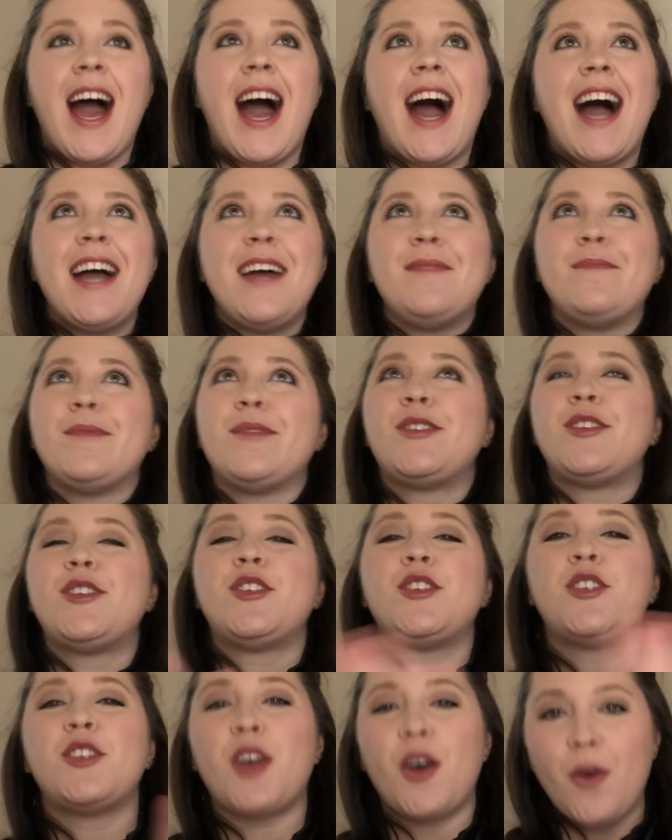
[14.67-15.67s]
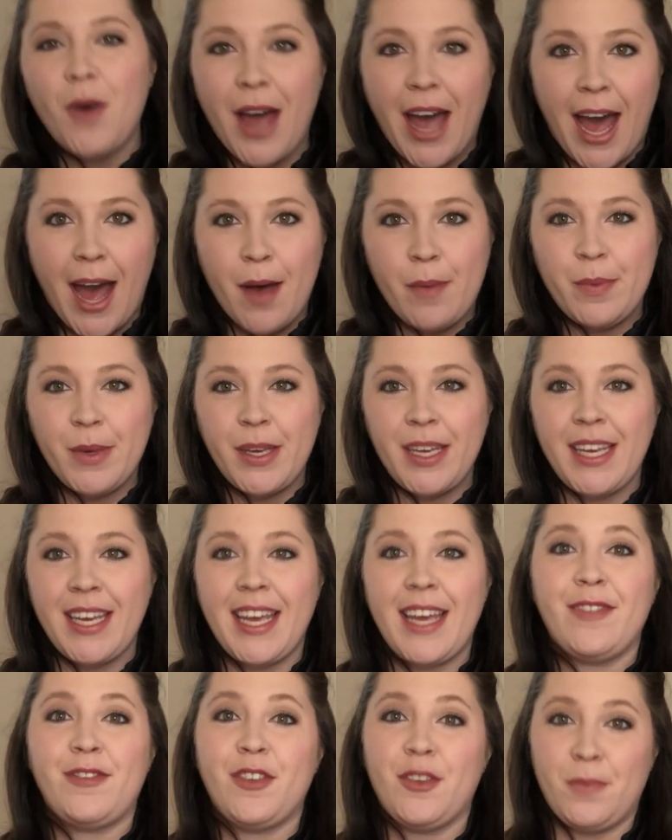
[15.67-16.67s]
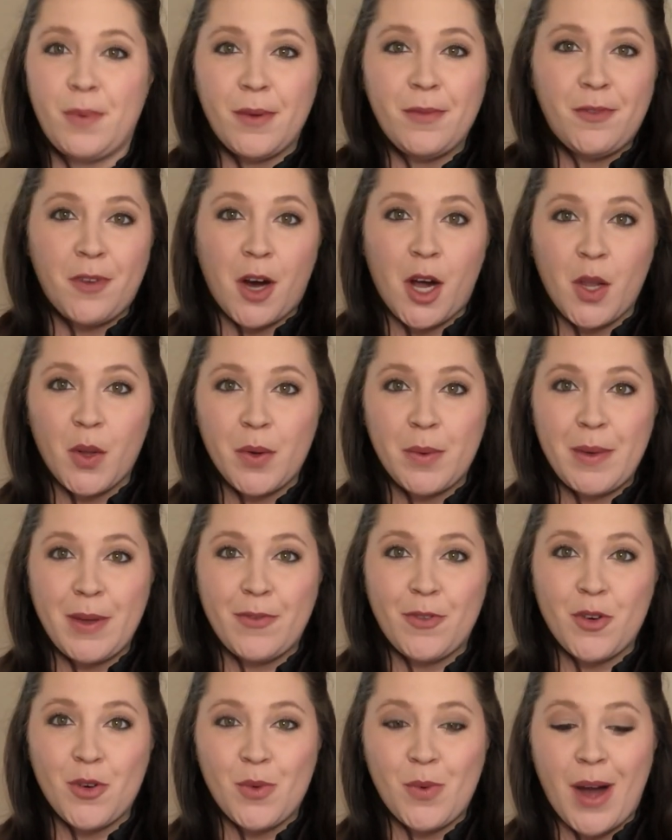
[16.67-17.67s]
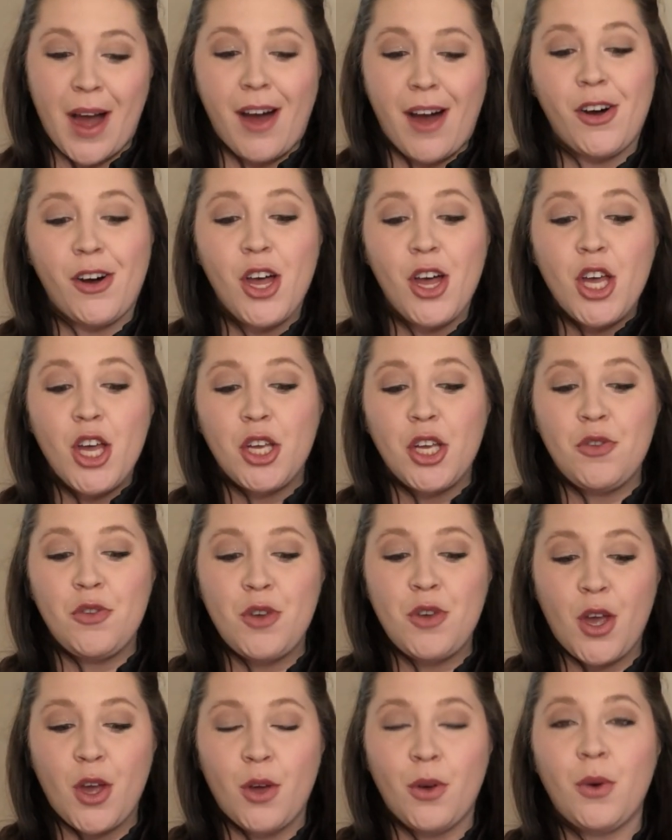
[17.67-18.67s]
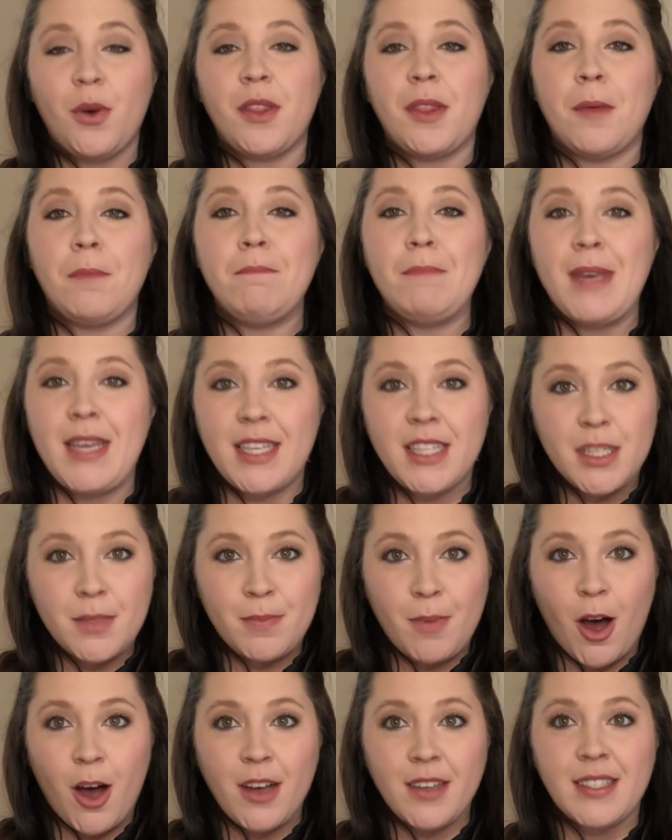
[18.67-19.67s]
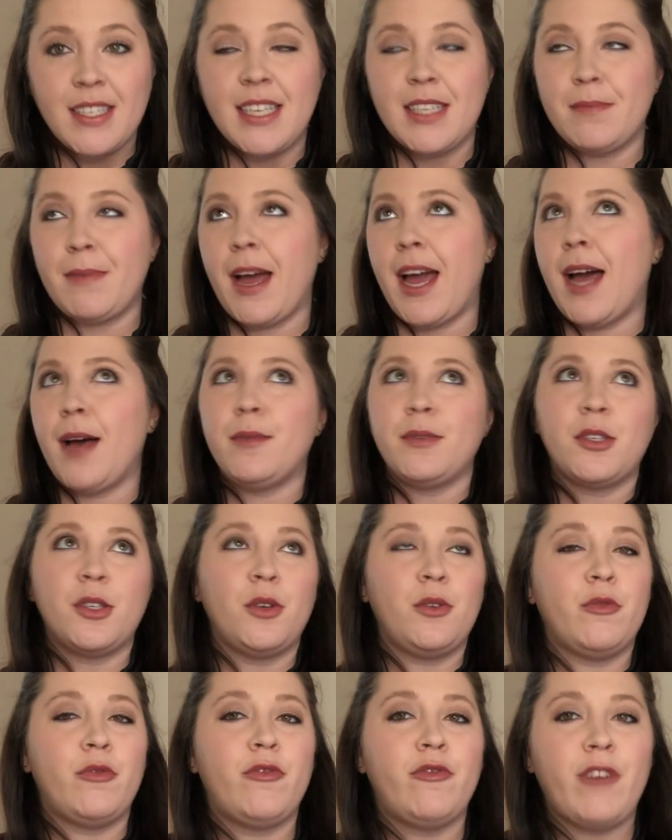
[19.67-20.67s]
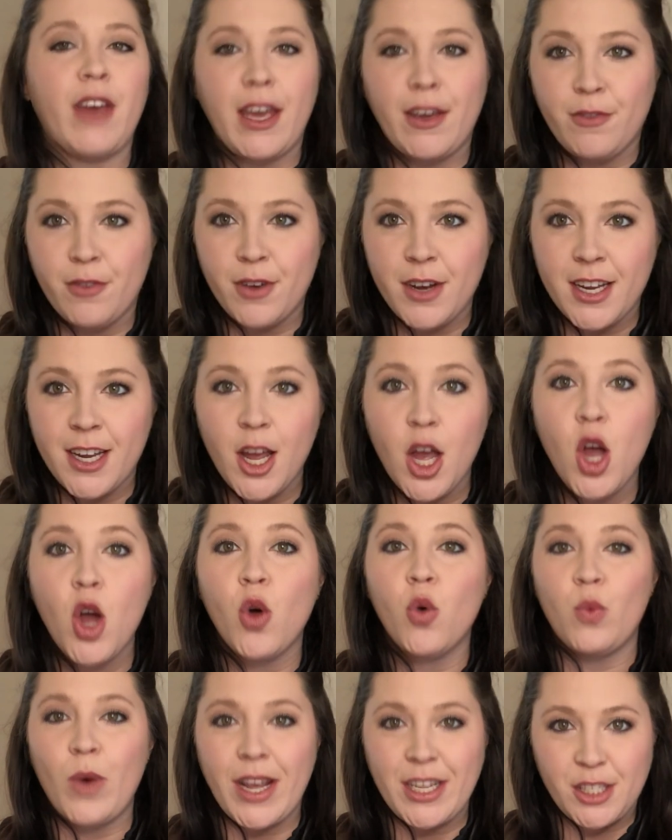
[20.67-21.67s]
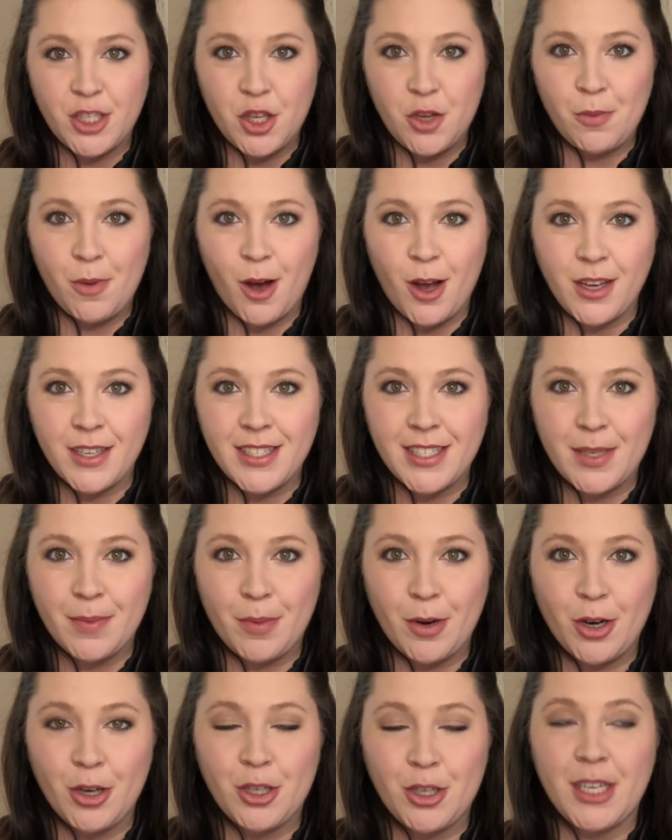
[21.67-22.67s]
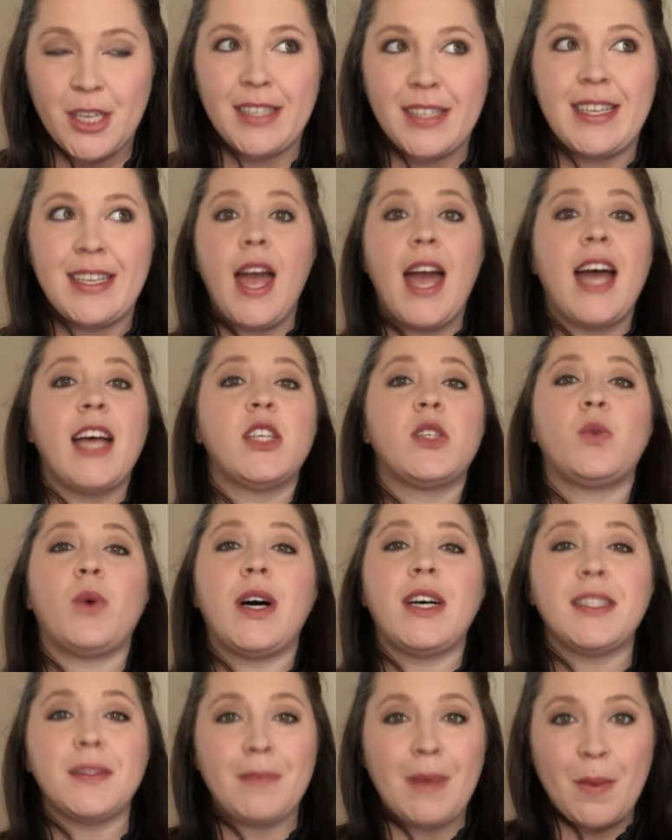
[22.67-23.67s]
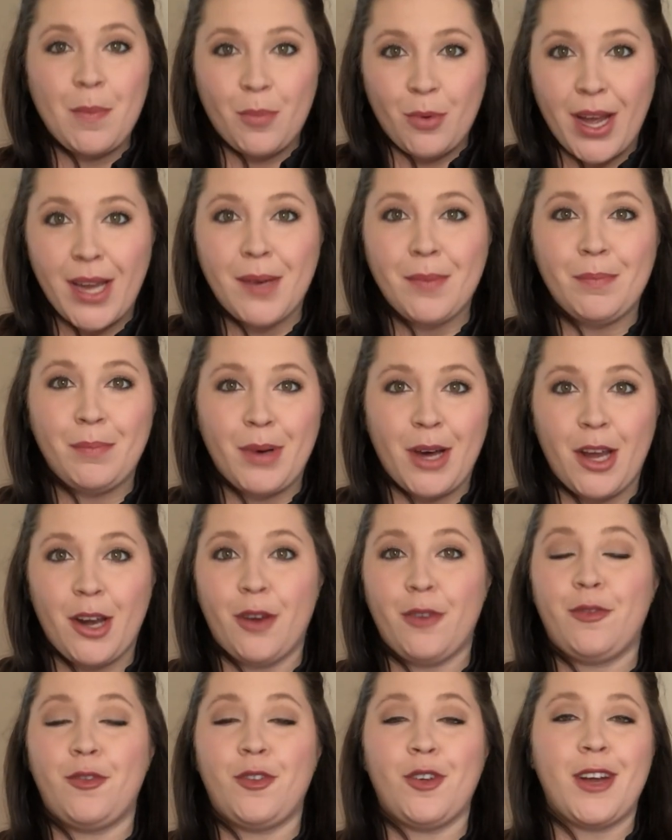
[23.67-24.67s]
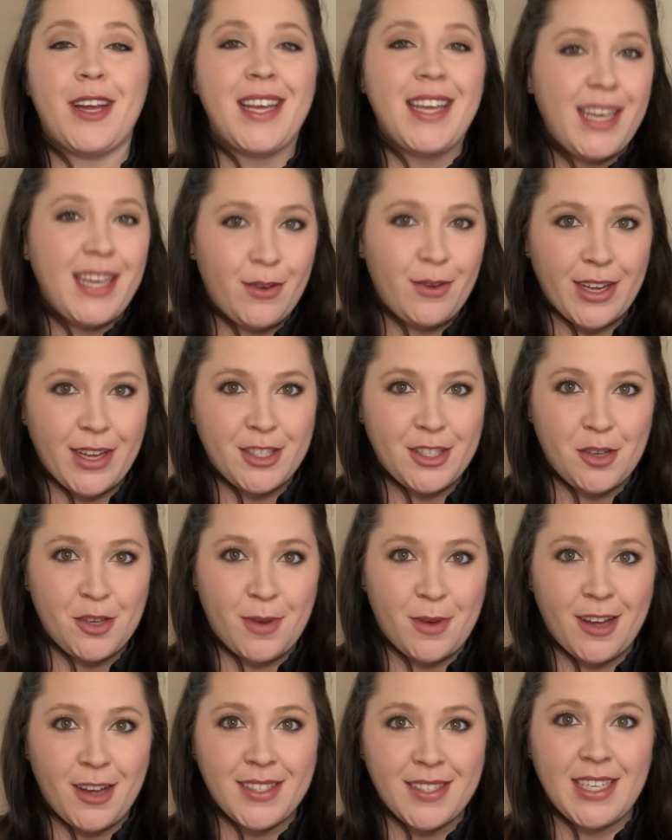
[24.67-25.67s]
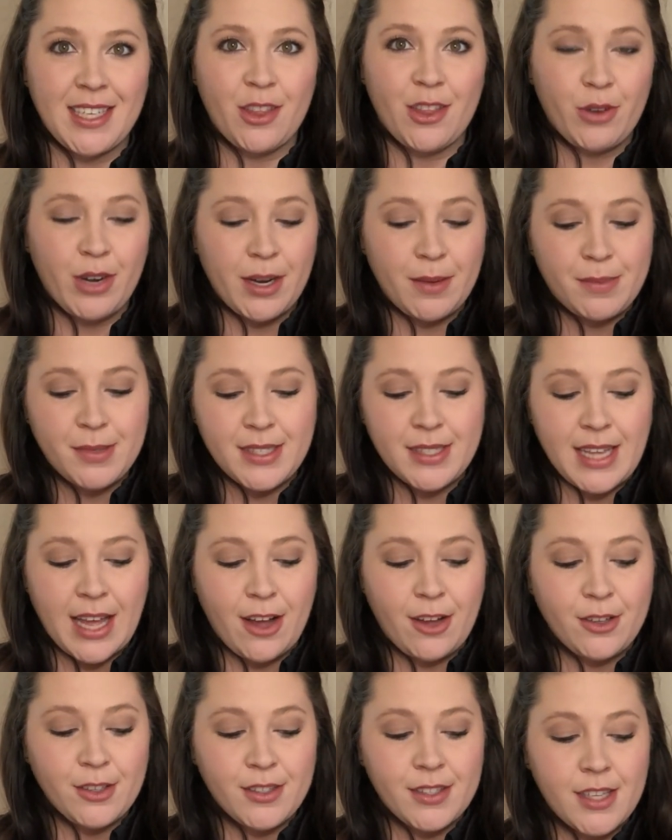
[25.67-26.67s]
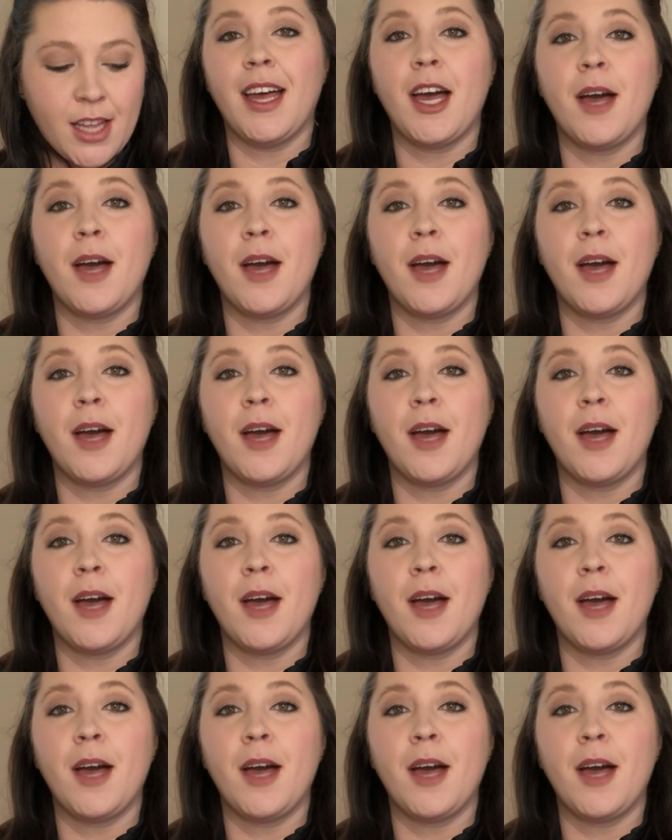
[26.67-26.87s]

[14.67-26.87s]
I am so happy. If you've been following me for a while, you know the men's box is my absolute favorite rescue box to purchase, as well as my bread and butter for any rescue box that ThredUP sells.